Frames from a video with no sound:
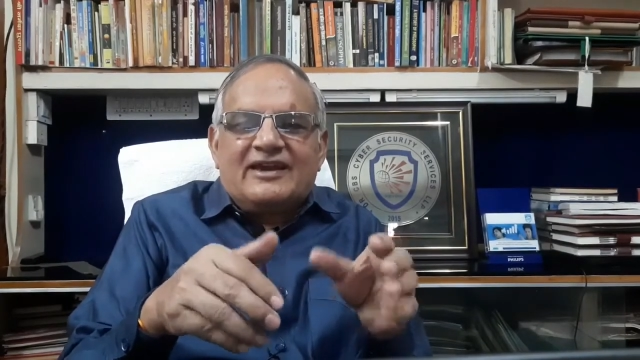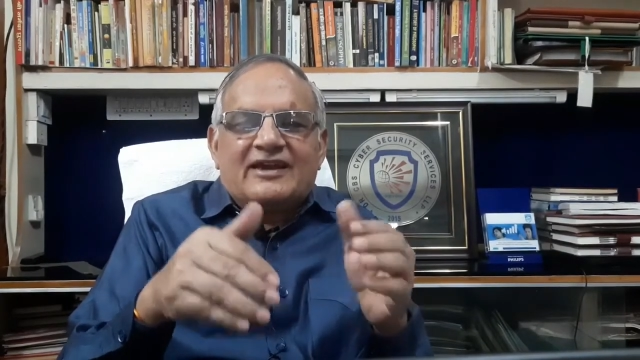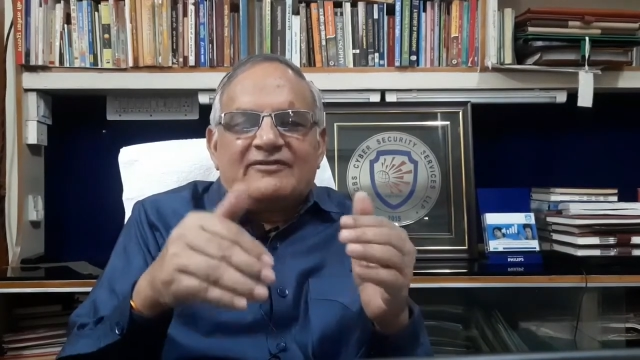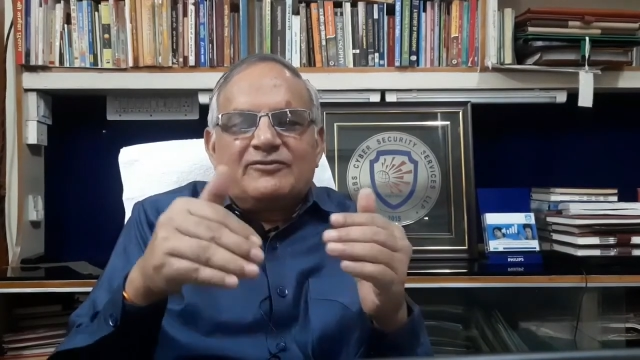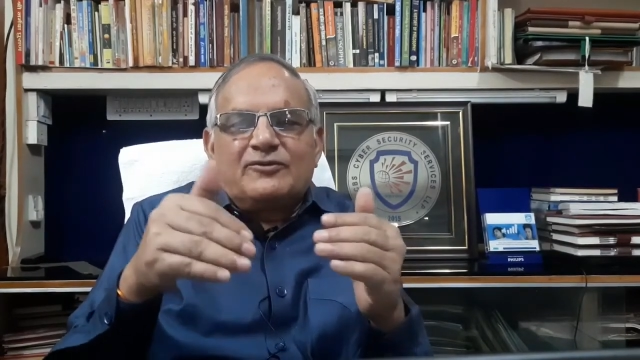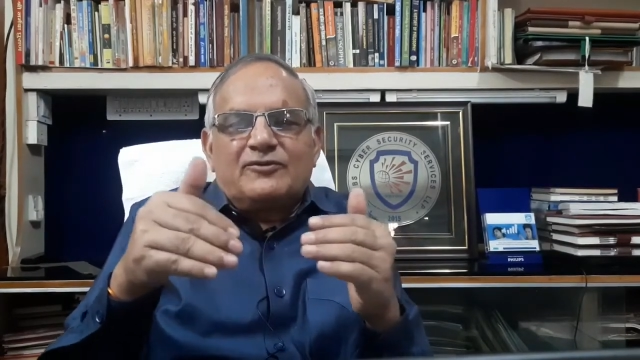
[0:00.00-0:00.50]

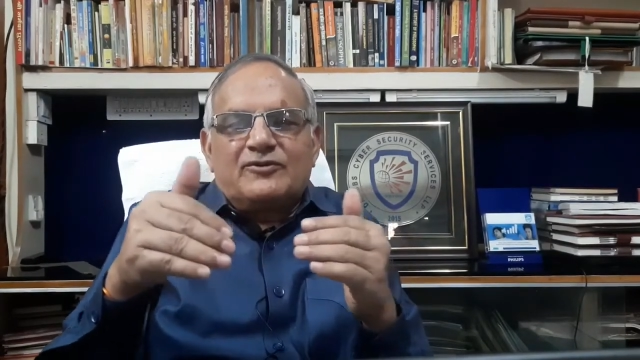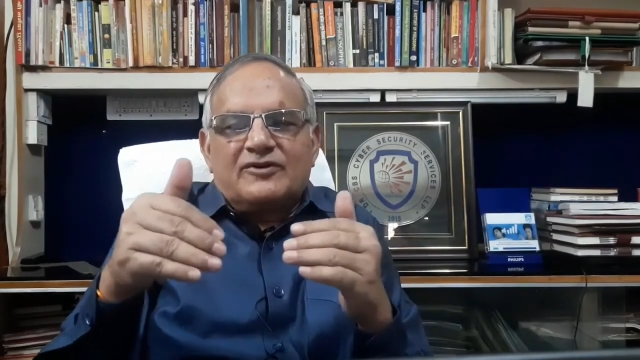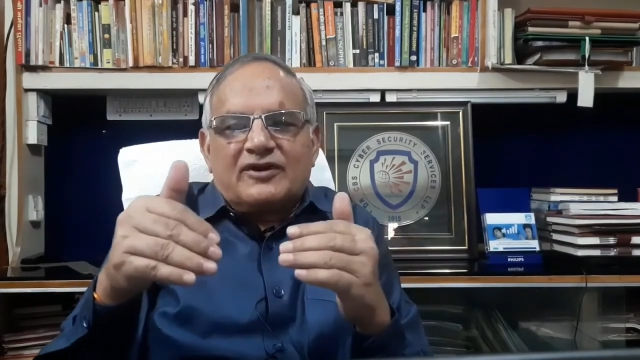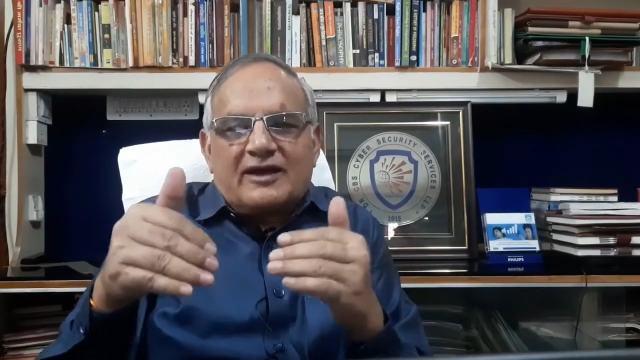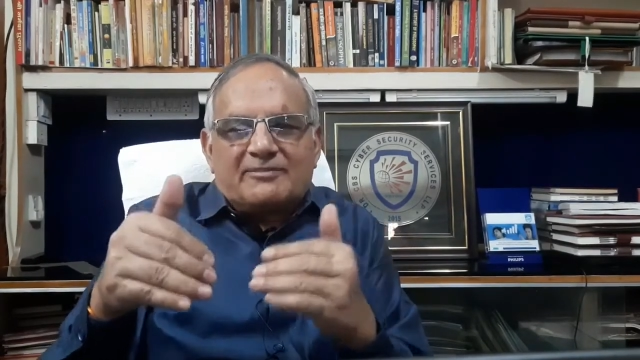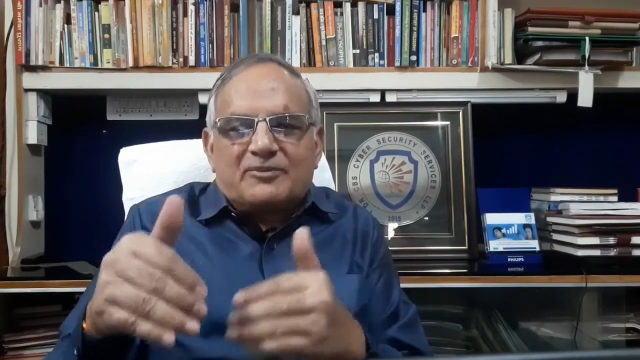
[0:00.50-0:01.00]
If you
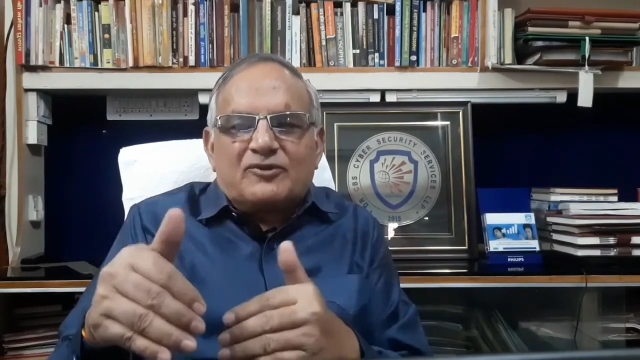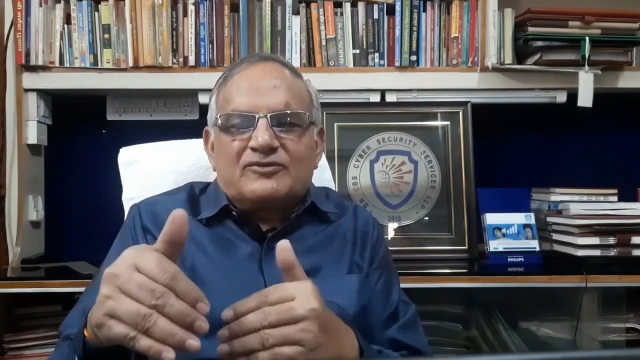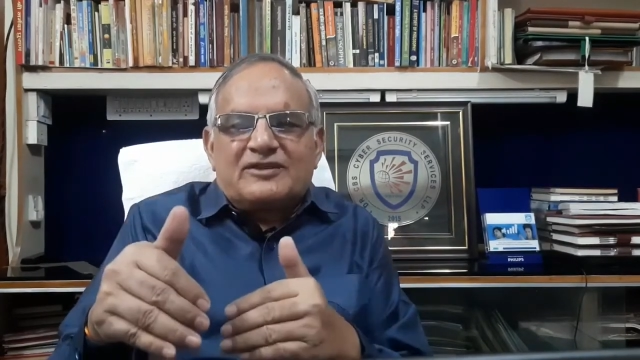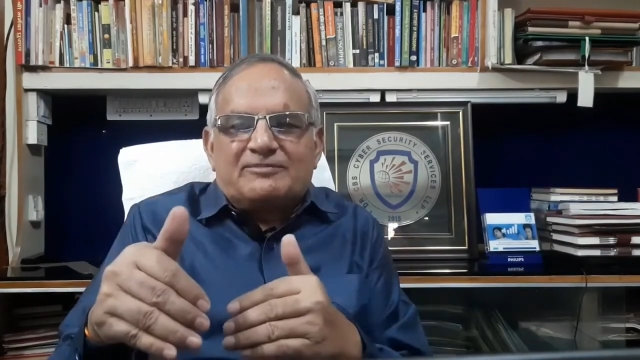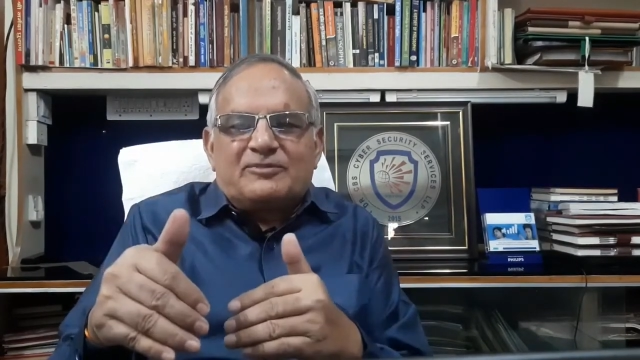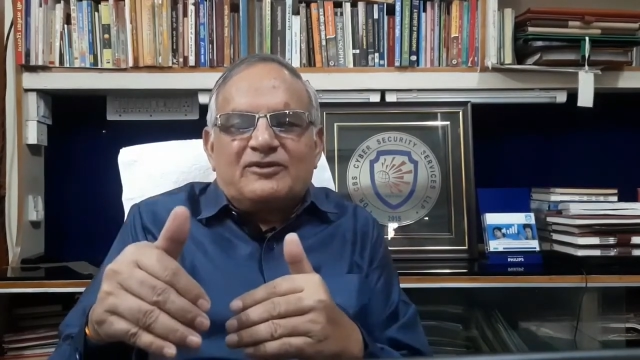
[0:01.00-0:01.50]

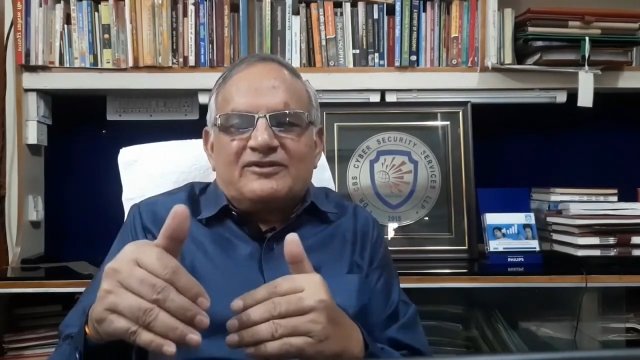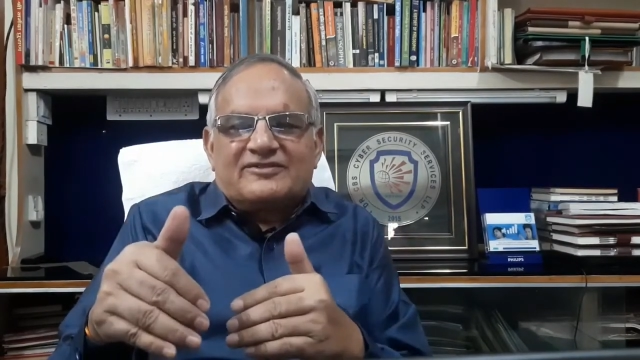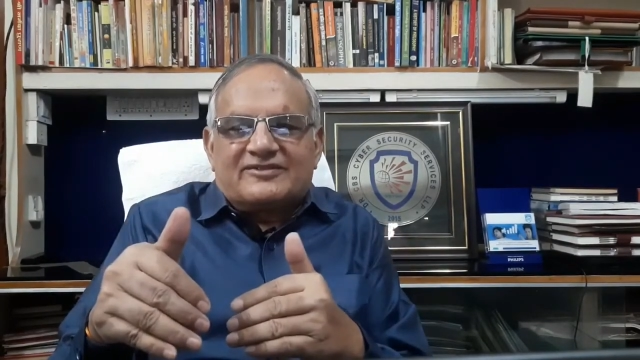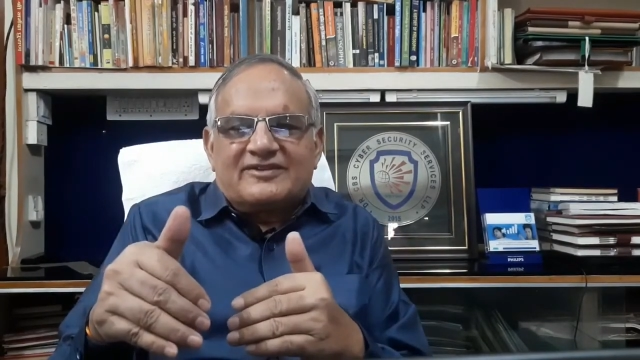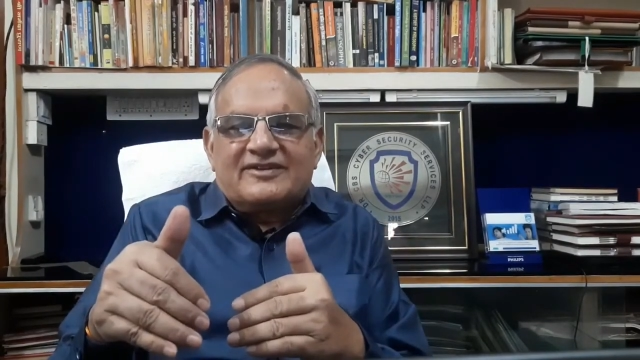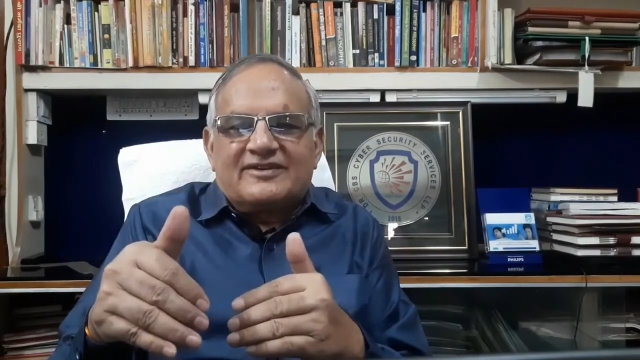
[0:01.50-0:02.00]
approach the
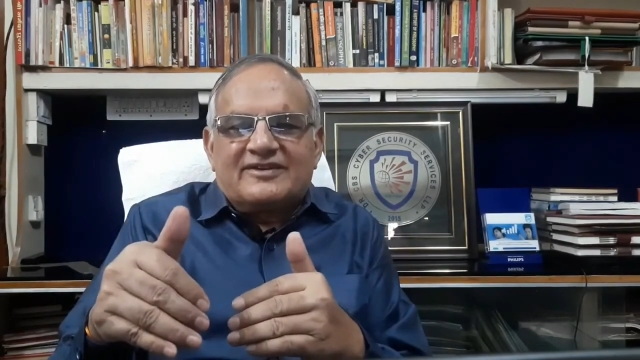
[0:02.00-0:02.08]
police,